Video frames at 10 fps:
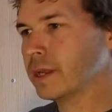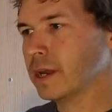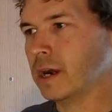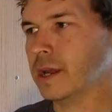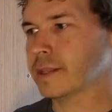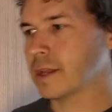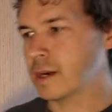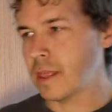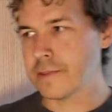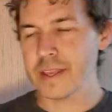Uh,
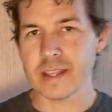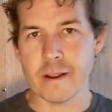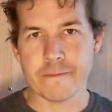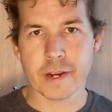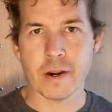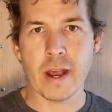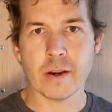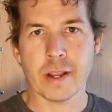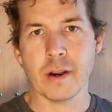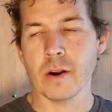another thing that I figured out
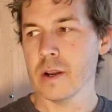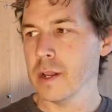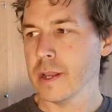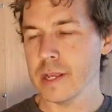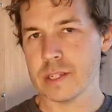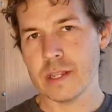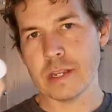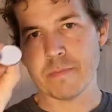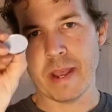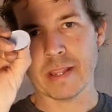here is
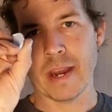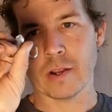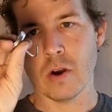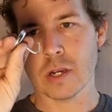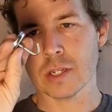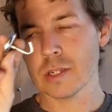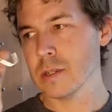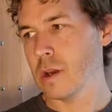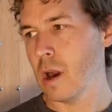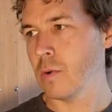these magnetic hooks
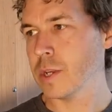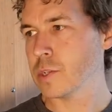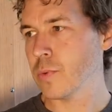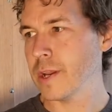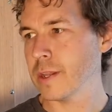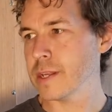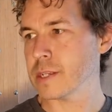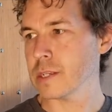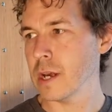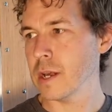are really sweet on
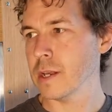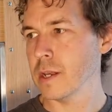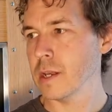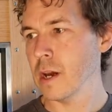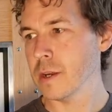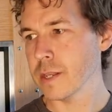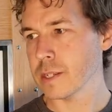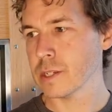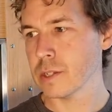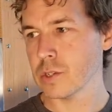this uh, on
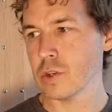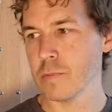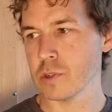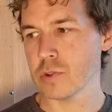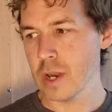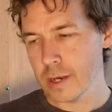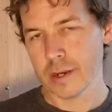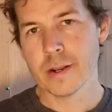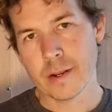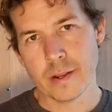this super strut.
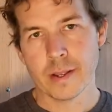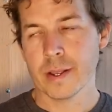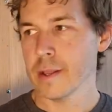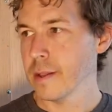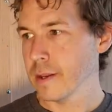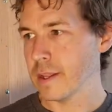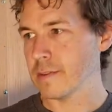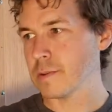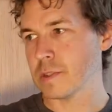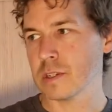
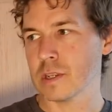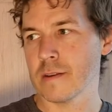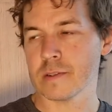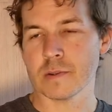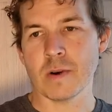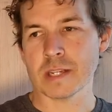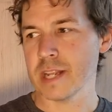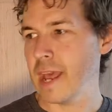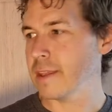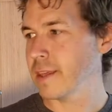Gives some, gives some spots to
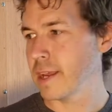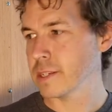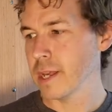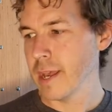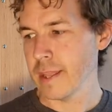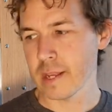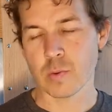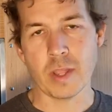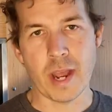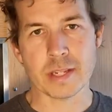hang things, and that's
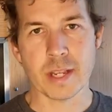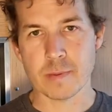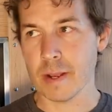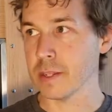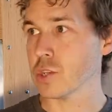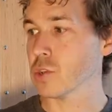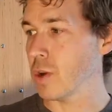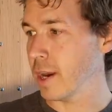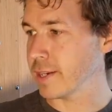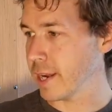one of the nice things about this
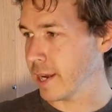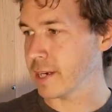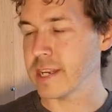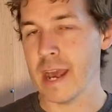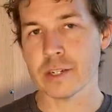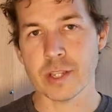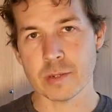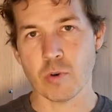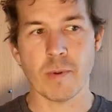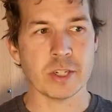strut is I can attach things
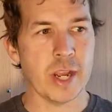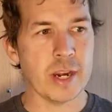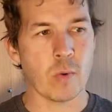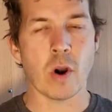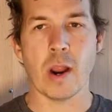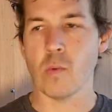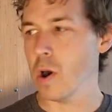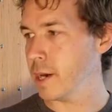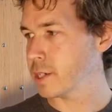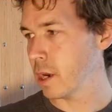pretty much anywhere I
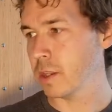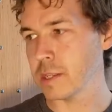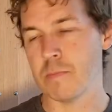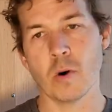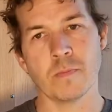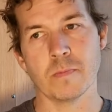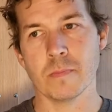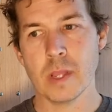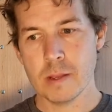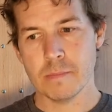want. It's got all these bolt
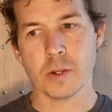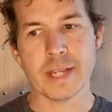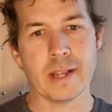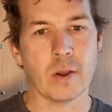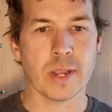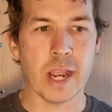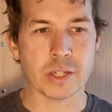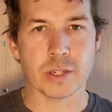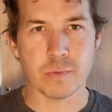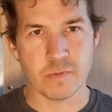bolt out
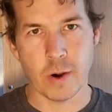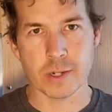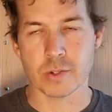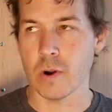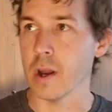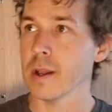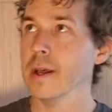locations, very strong.